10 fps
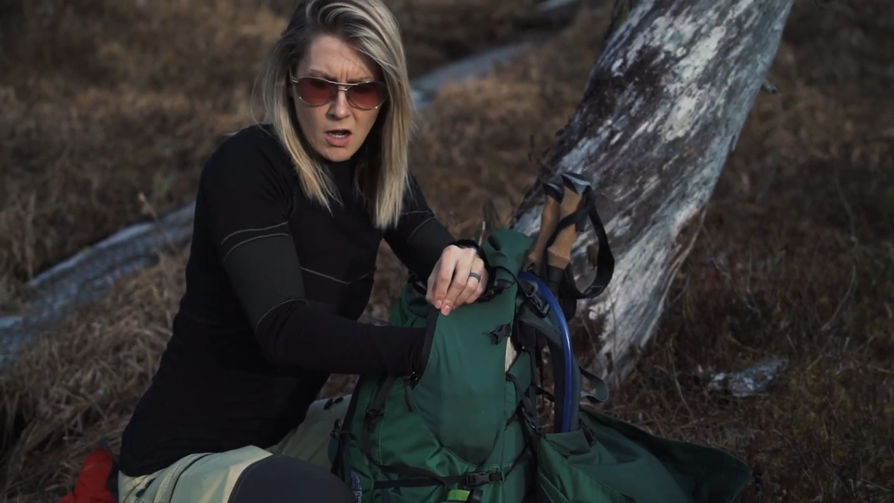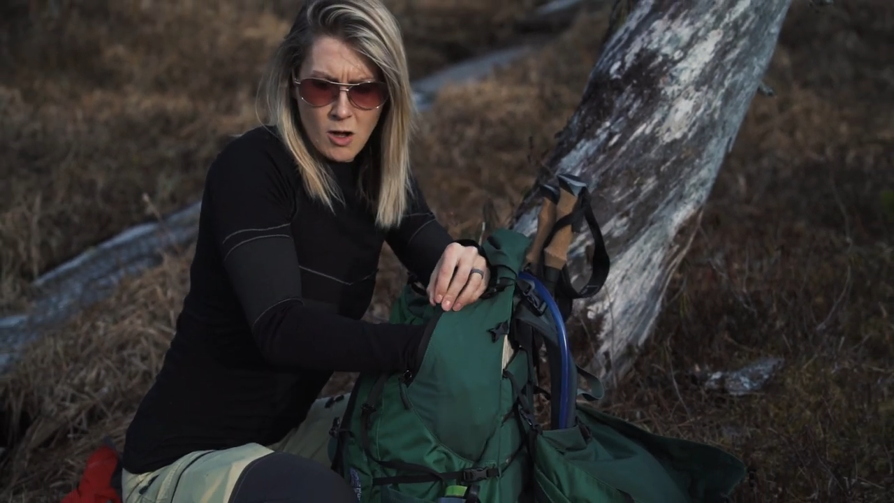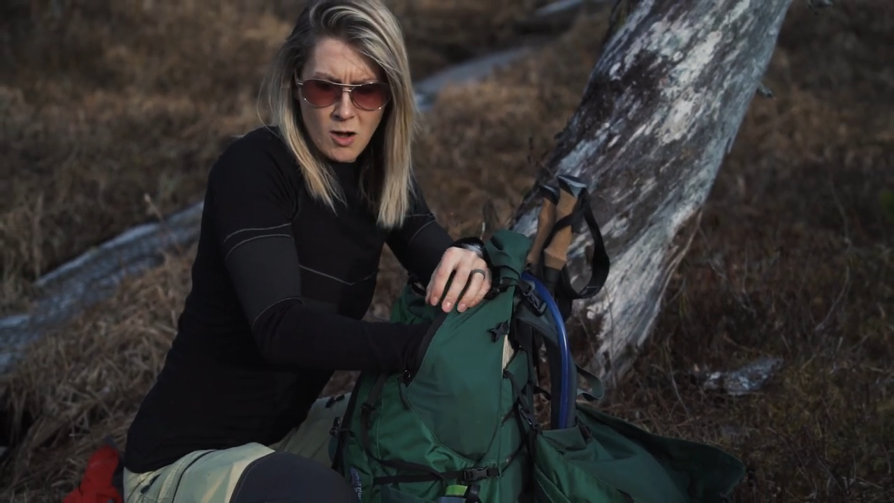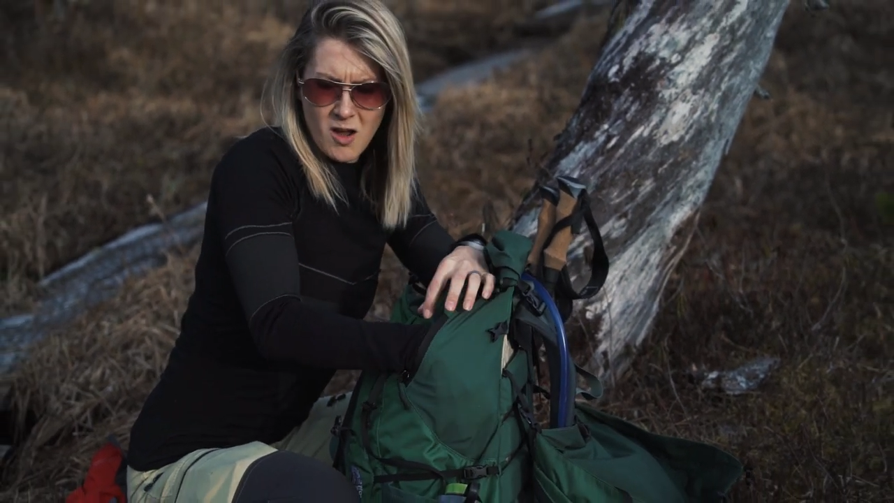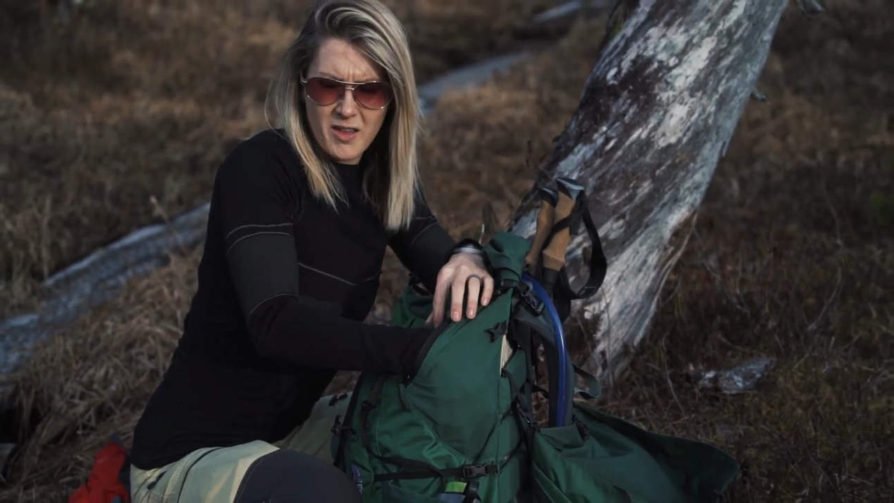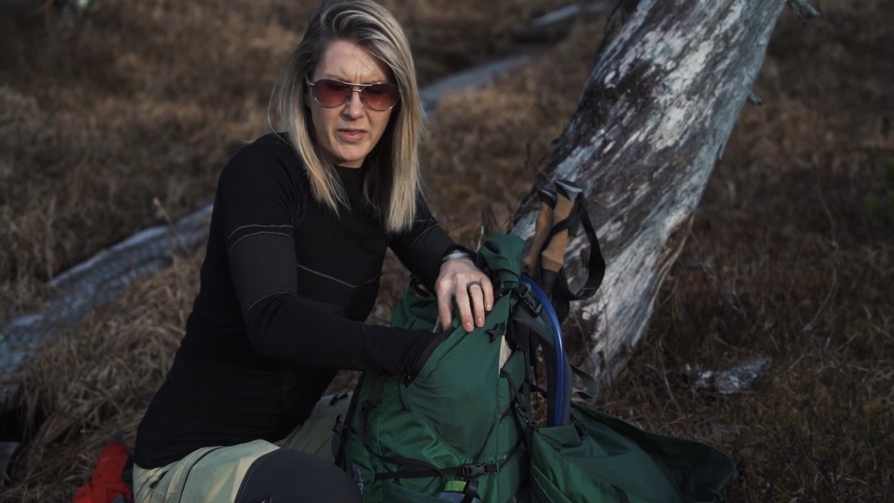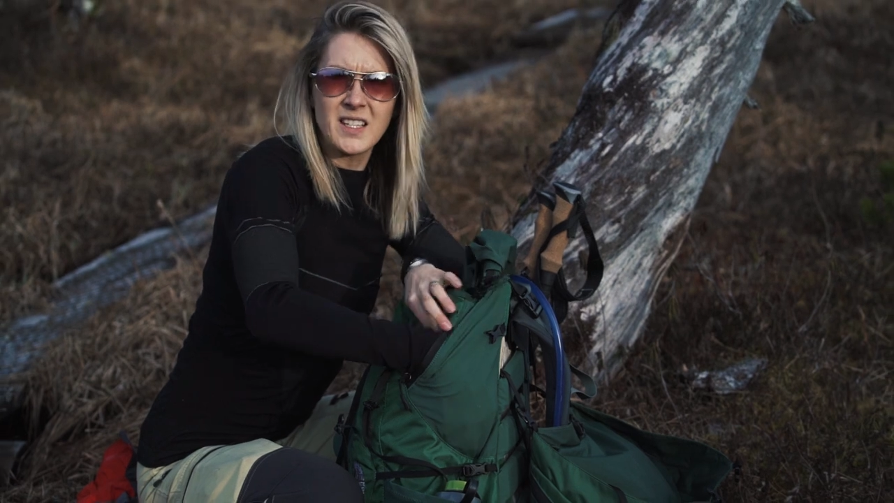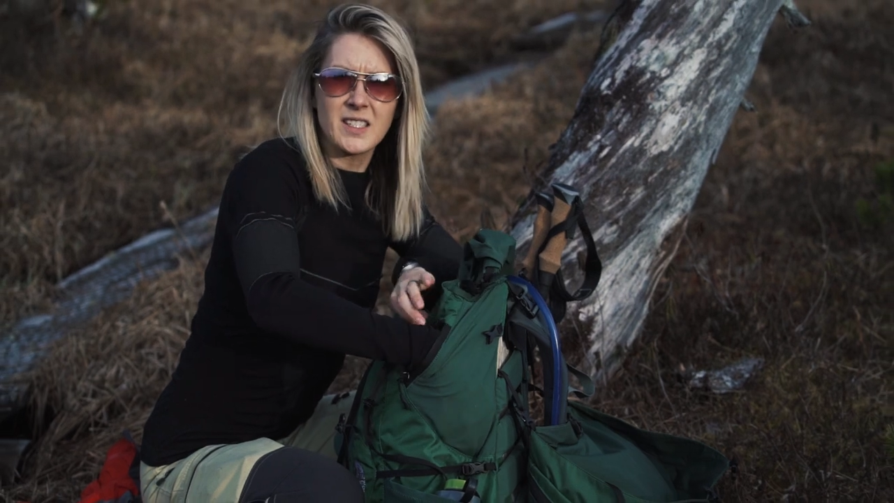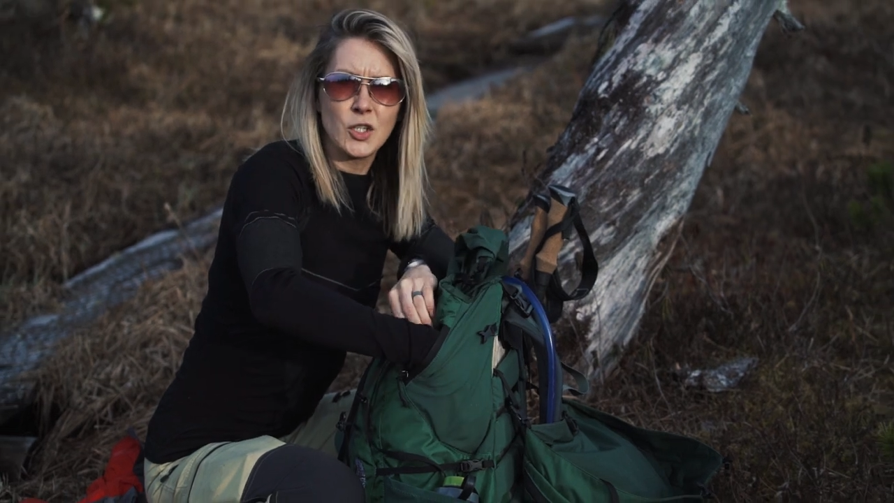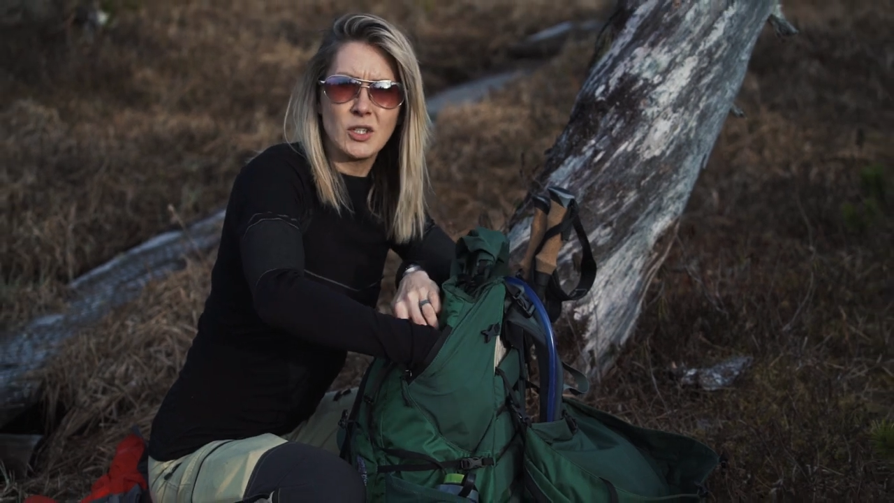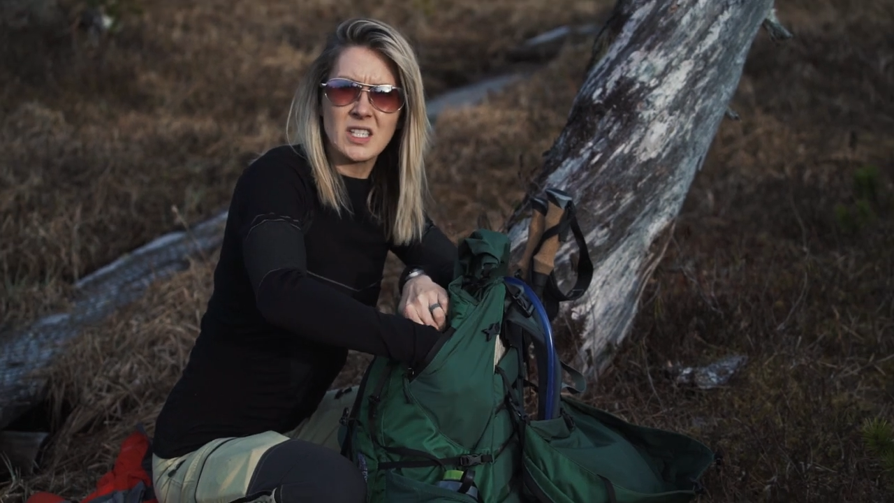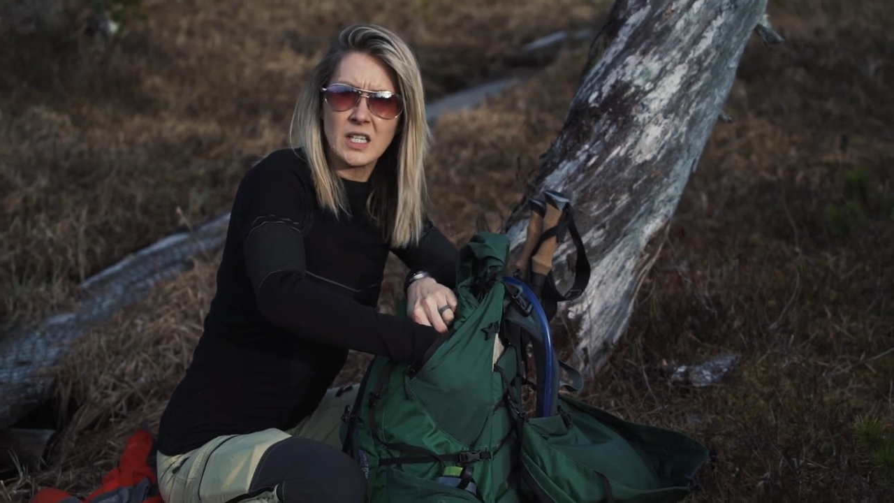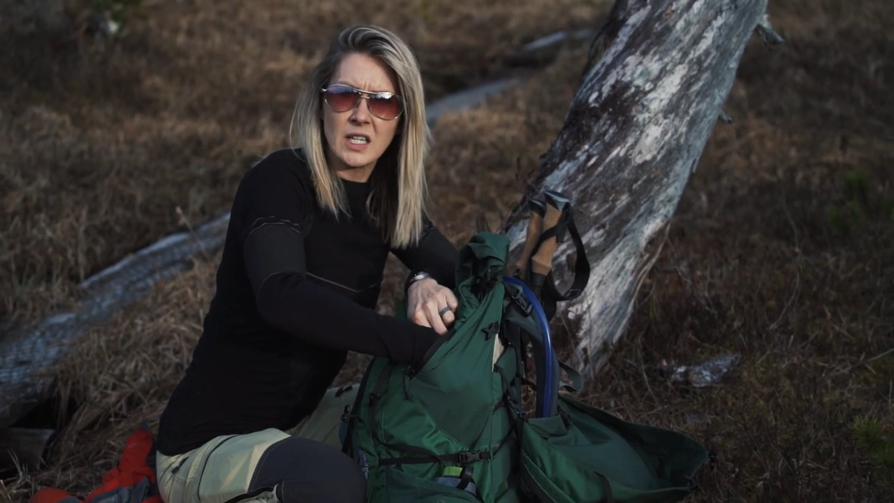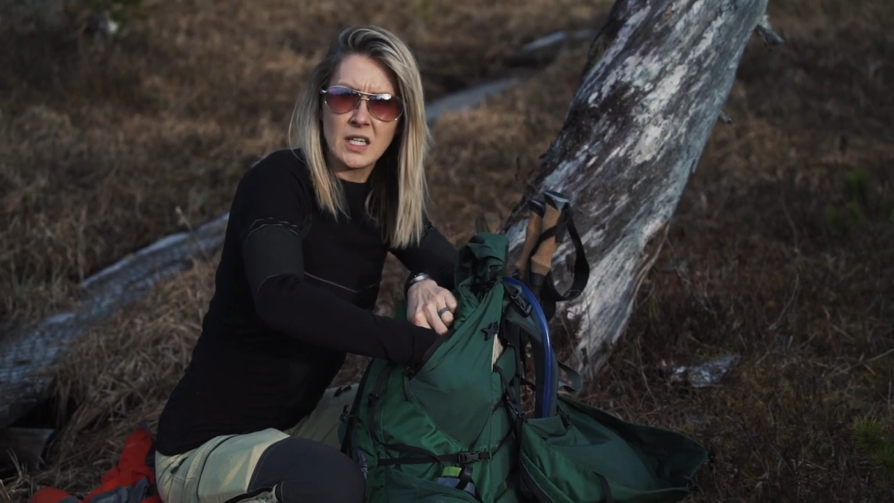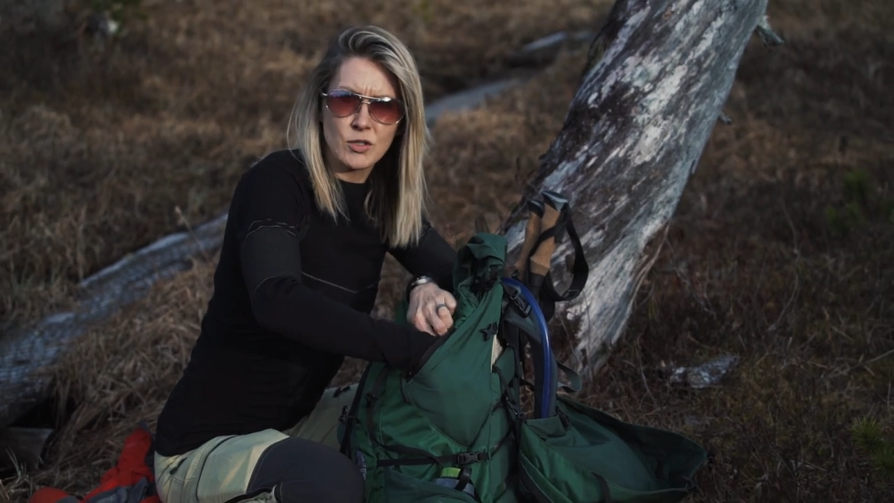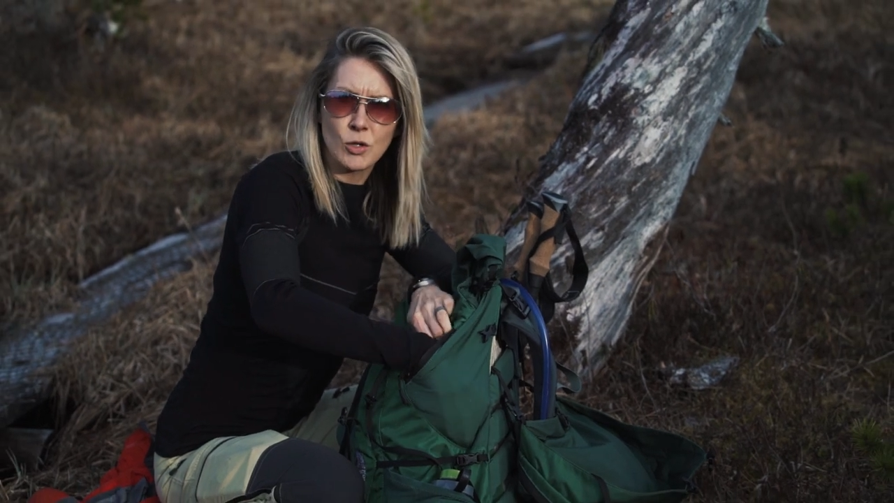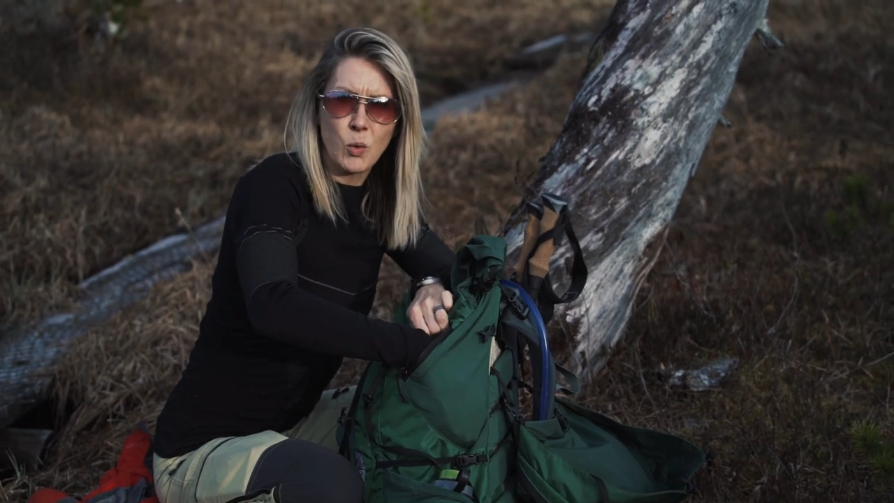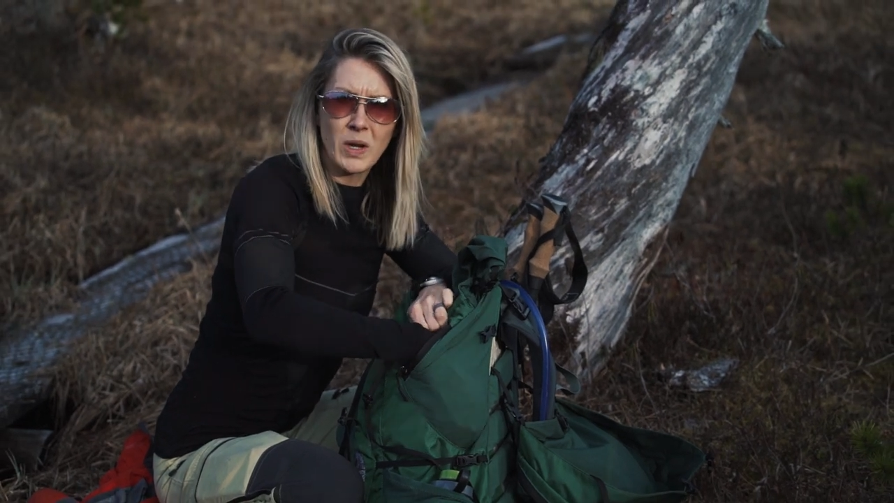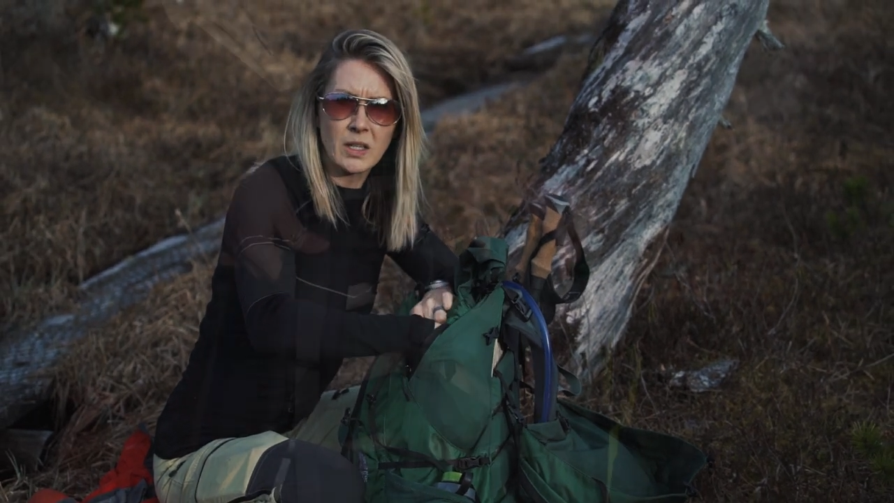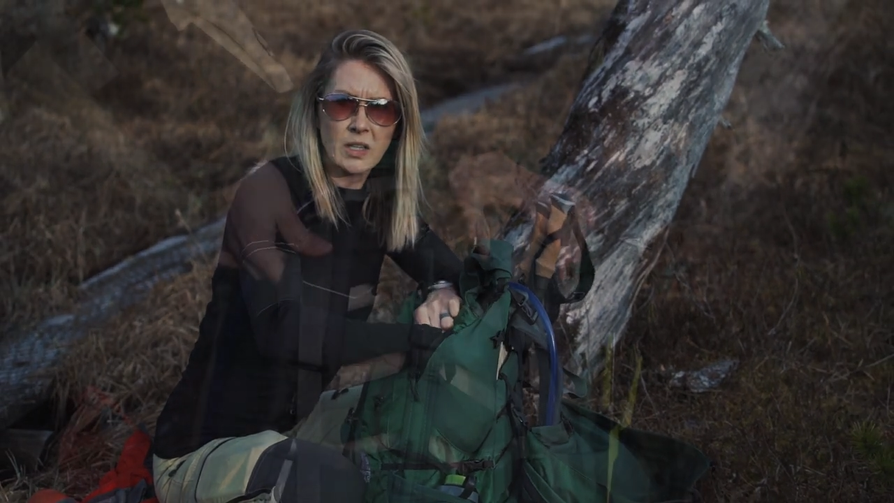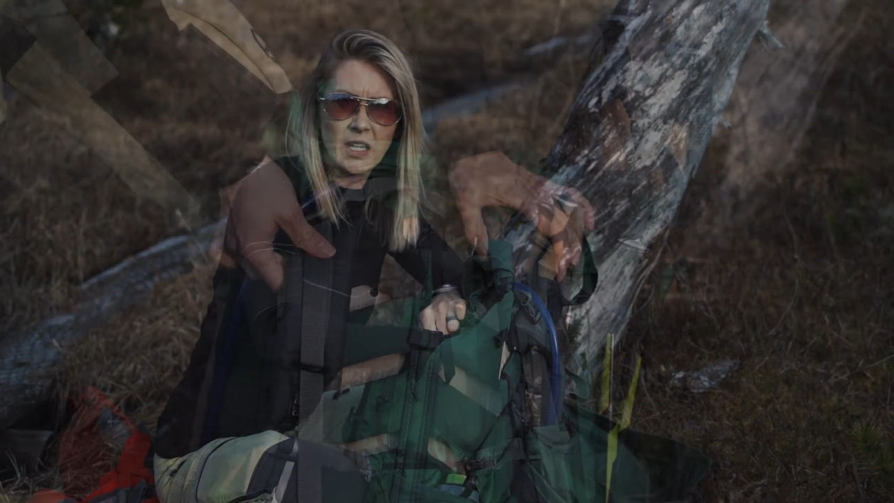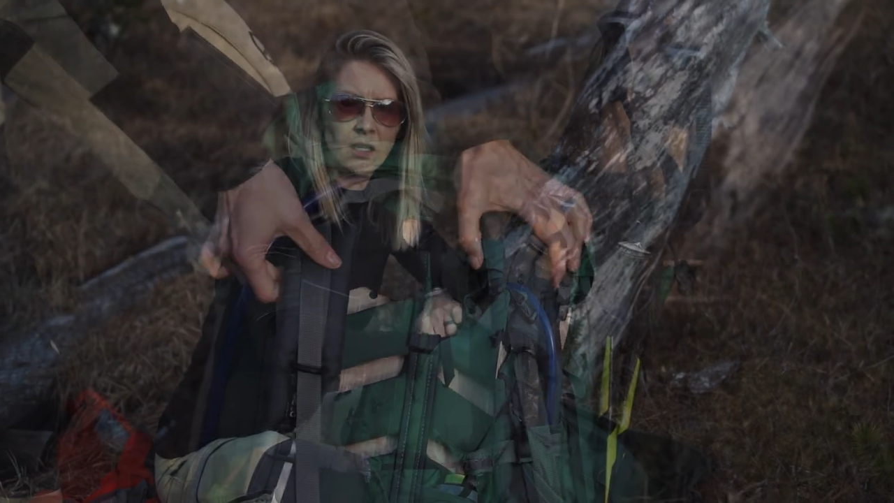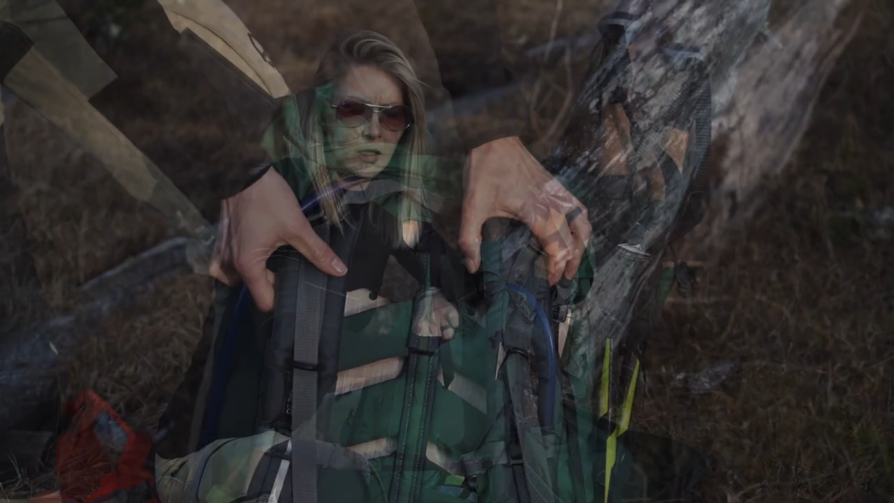uh, things that you just need to get to quickly.